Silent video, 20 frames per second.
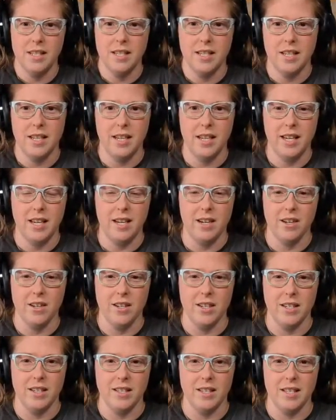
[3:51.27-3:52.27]
Here
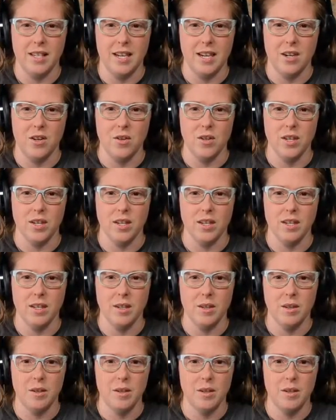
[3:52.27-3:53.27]
is our
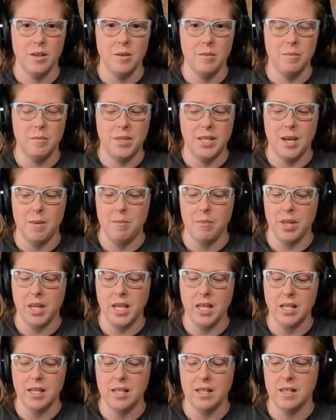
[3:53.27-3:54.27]

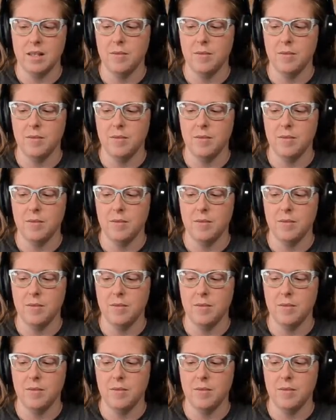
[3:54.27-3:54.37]
template.